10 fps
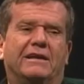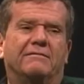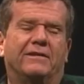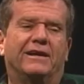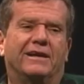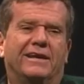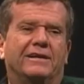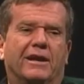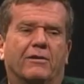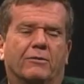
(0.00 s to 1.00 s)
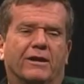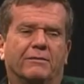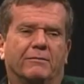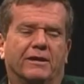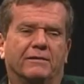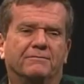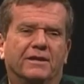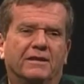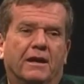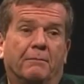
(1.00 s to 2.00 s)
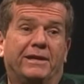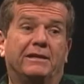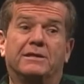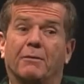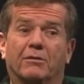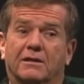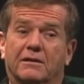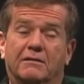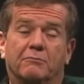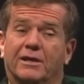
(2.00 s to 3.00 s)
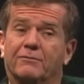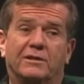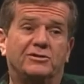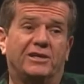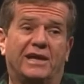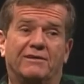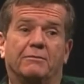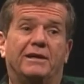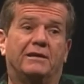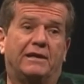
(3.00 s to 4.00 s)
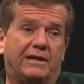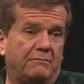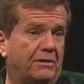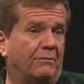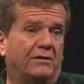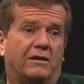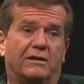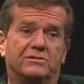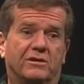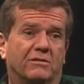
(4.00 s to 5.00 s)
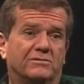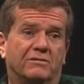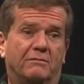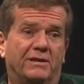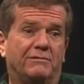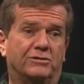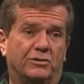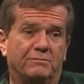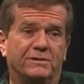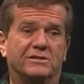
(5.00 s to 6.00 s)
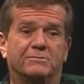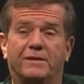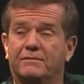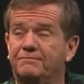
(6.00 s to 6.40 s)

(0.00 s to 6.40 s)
and, uh, he inherited quite a bit of money, but he doubled it. He, whatever she gave him, he he doubled it on his own. So I mean, he was a good businessman.